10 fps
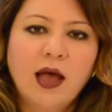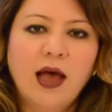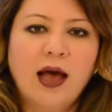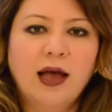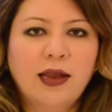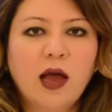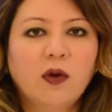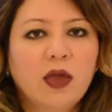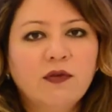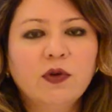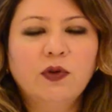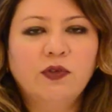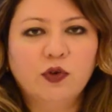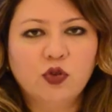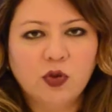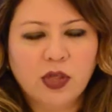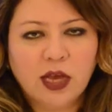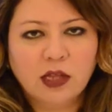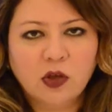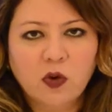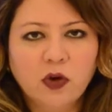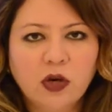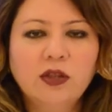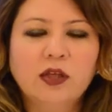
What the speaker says: Now, even if you're choosing a toner,